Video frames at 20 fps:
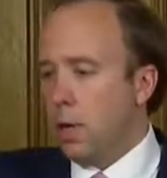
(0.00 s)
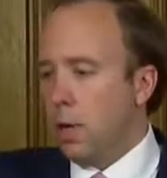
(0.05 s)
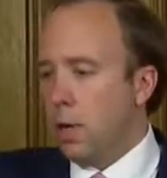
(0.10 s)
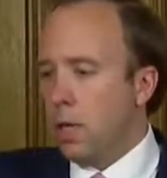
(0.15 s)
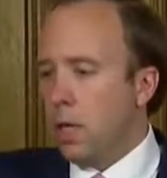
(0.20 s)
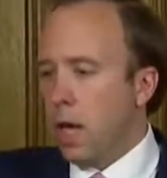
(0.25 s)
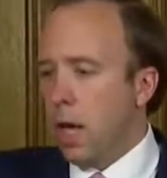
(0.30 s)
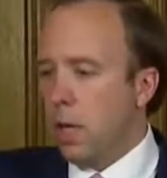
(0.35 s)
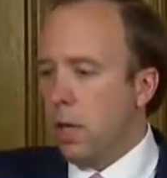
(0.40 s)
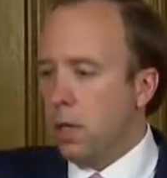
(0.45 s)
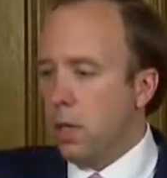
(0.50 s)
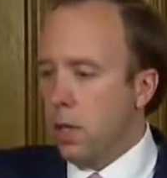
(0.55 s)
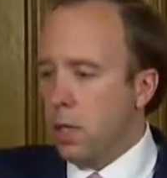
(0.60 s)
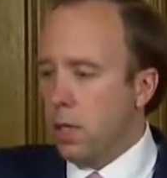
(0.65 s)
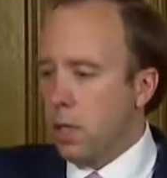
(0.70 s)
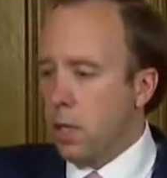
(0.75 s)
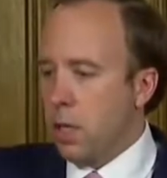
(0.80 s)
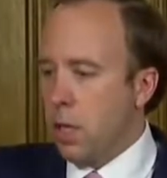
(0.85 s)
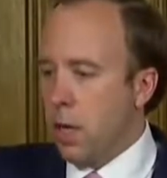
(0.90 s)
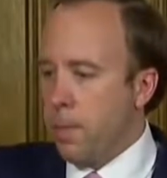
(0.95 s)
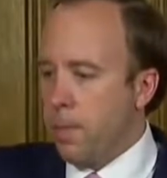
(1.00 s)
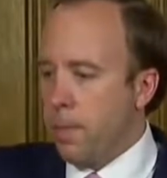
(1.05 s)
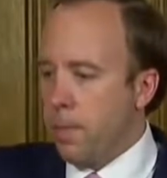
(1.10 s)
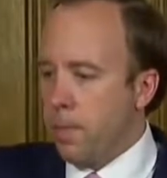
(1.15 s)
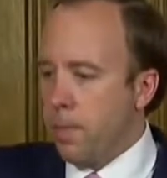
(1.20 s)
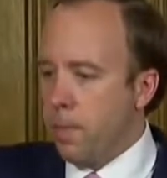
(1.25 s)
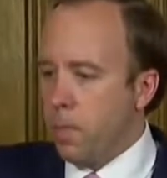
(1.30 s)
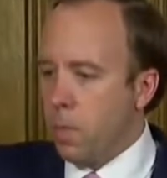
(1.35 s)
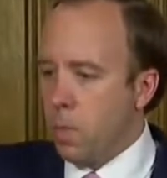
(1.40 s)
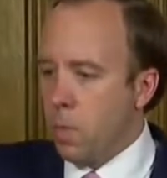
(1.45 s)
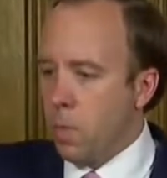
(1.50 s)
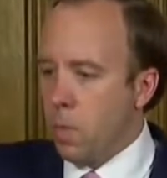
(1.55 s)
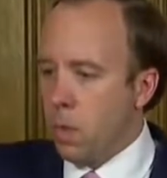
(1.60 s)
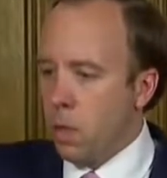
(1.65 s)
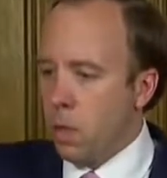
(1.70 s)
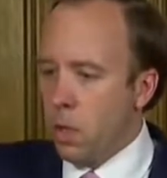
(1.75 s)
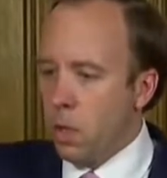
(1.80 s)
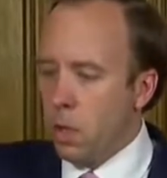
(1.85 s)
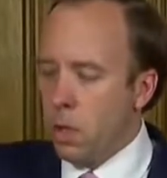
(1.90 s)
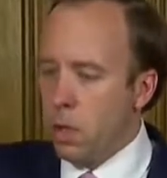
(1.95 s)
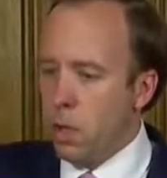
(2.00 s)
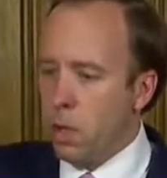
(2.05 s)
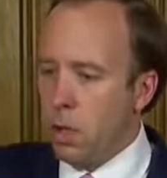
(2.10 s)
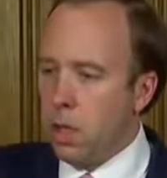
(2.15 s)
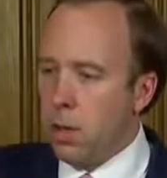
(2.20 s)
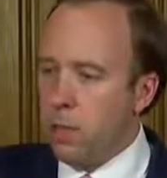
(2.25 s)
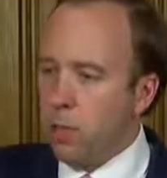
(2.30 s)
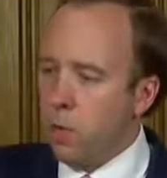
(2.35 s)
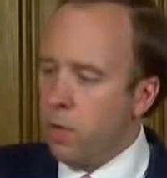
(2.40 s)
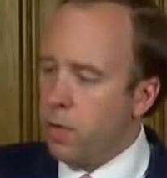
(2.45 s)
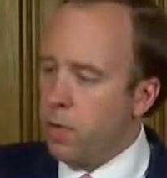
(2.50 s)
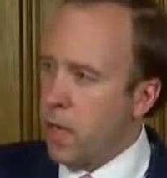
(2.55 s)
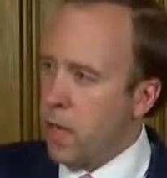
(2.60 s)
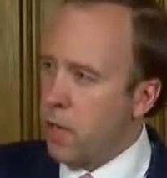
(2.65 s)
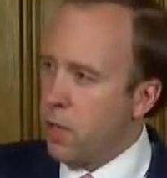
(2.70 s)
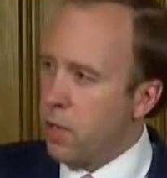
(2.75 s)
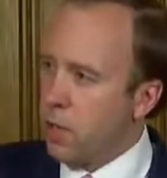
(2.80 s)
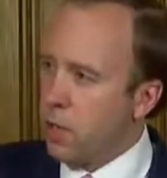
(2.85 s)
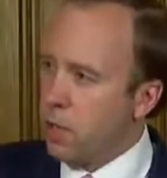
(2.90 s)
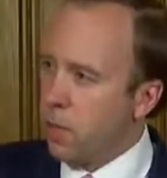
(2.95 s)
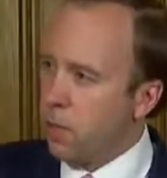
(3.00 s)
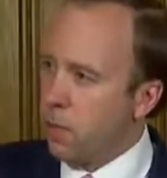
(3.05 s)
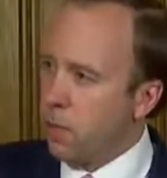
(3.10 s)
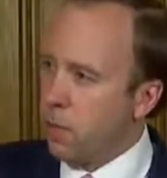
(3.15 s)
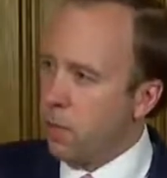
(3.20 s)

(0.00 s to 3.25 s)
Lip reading: the day that the number of deaths